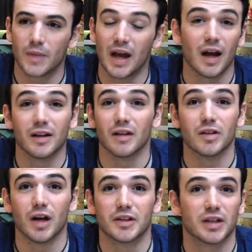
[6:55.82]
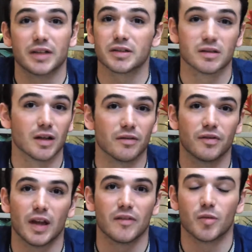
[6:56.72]
I love it. I
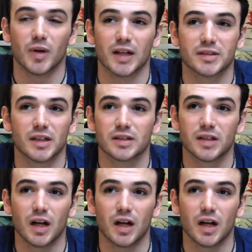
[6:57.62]
love the process.